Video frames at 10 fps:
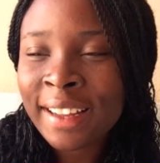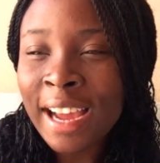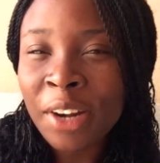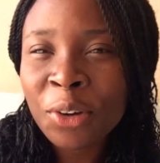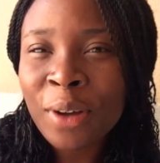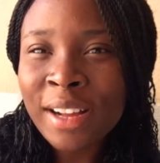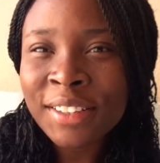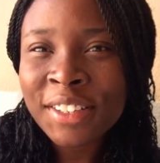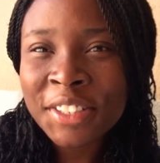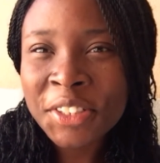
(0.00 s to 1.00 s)
I don't know how
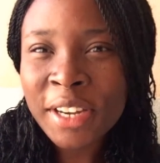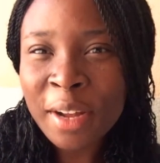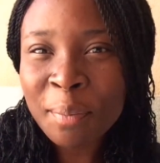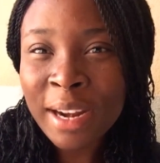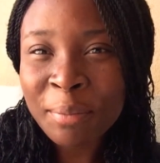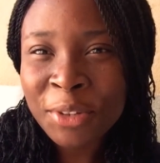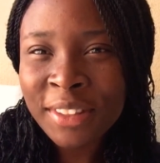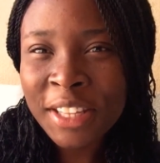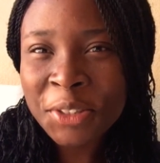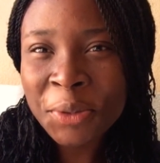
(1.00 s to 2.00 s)
it's gonna turn out, but I'm doing
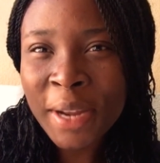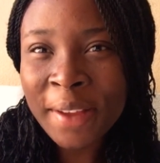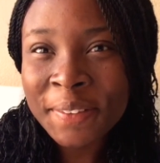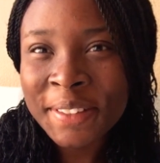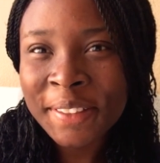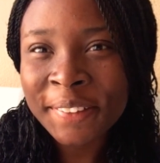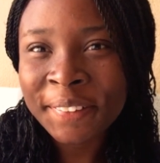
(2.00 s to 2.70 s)
the intro now, so